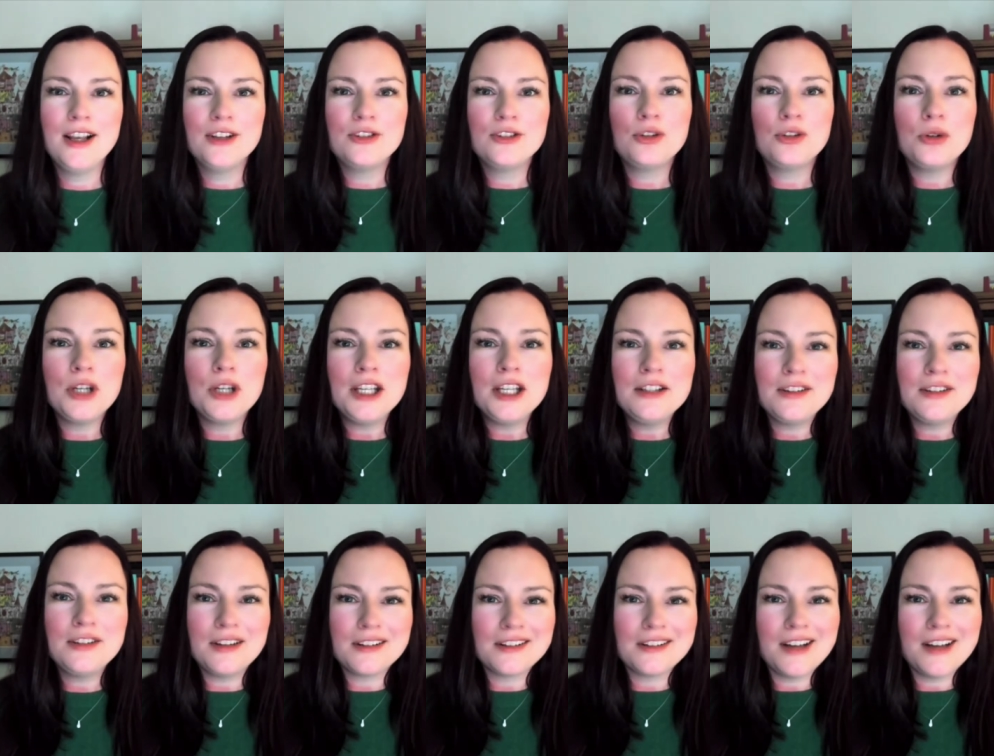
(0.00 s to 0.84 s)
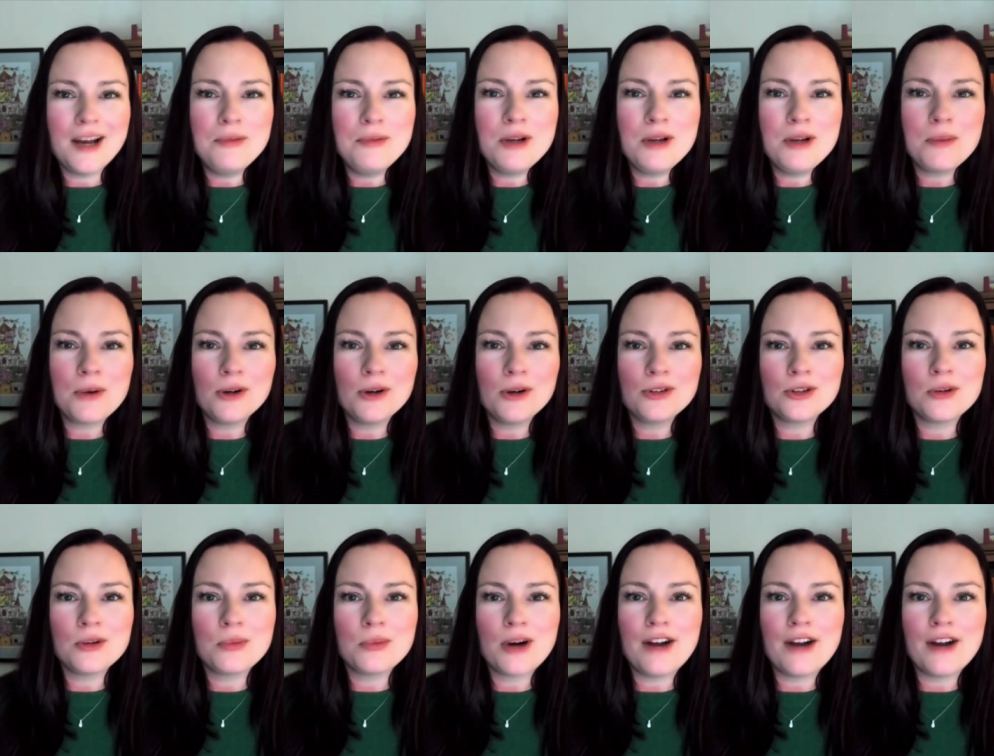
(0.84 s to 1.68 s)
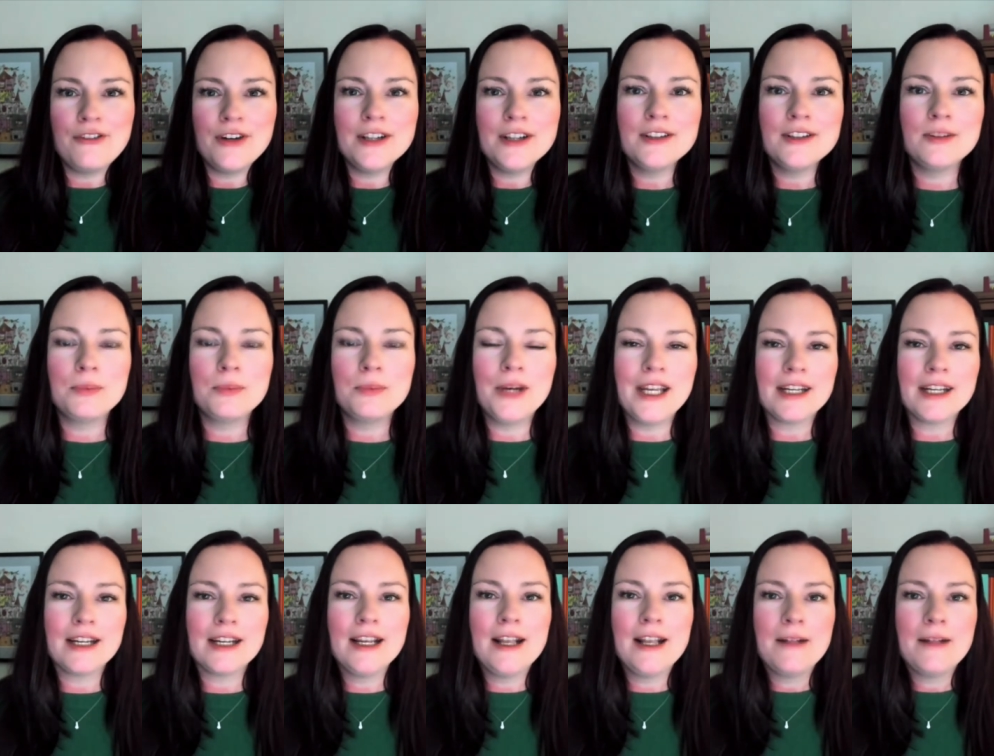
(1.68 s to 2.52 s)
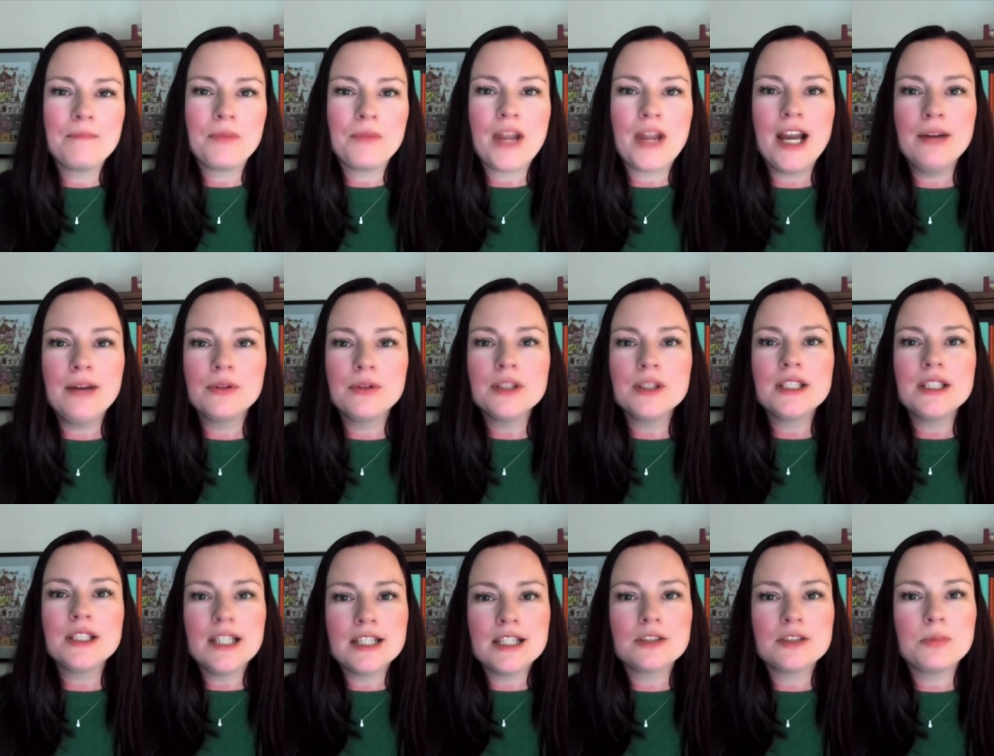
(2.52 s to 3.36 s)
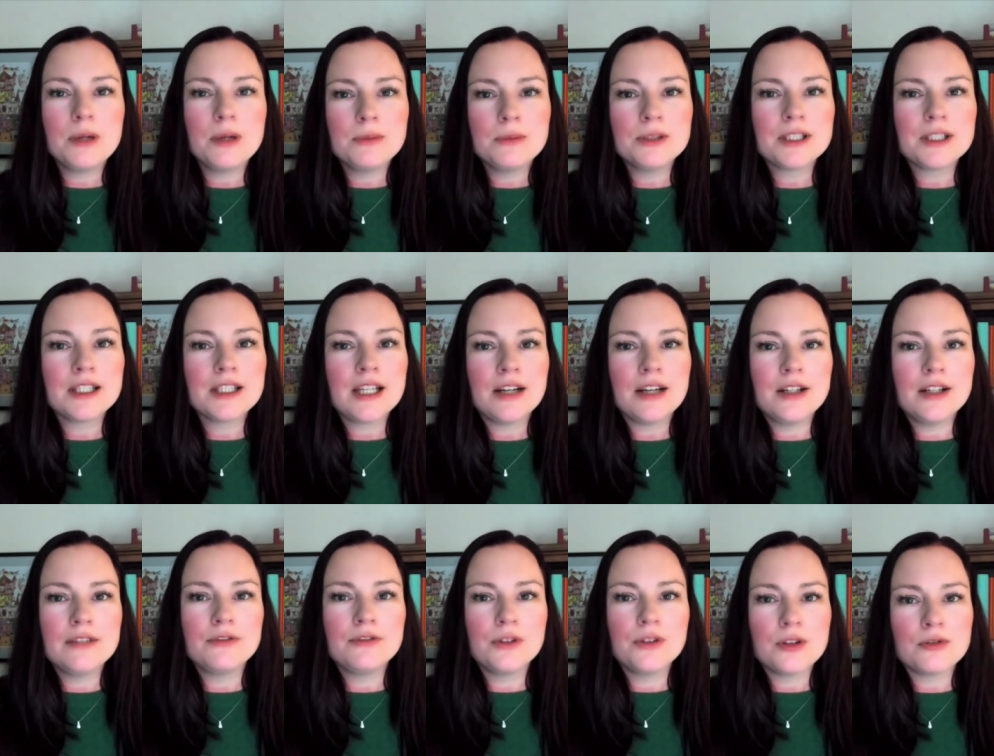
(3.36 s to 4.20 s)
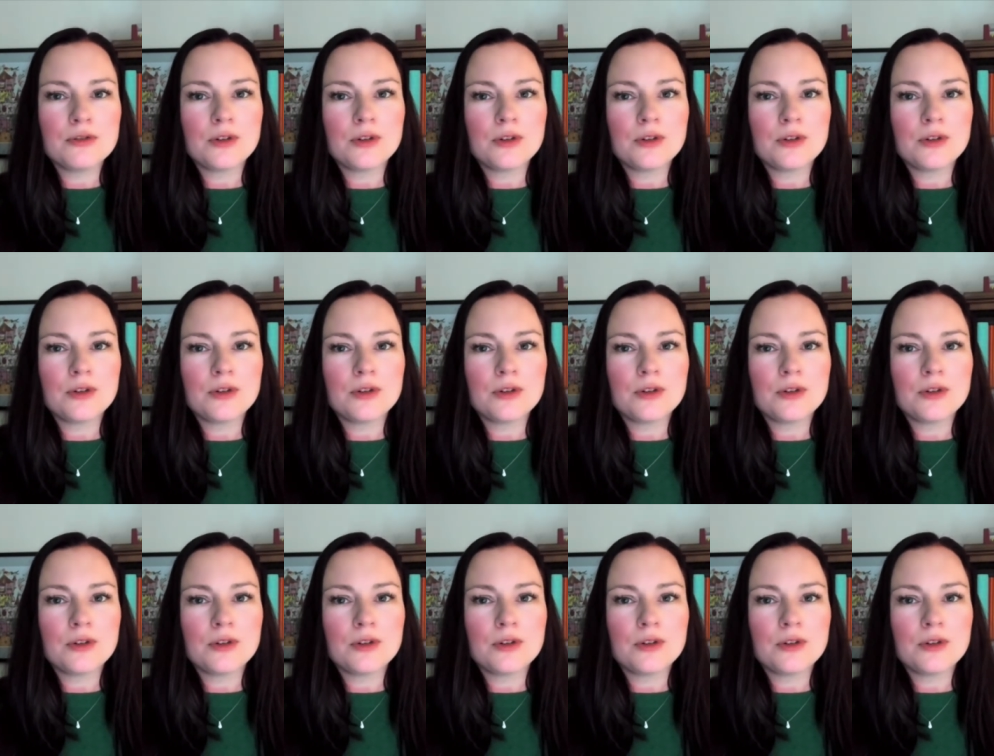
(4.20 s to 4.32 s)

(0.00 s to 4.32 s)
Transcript: So it's up to personal preference, but I really liked public accounting for the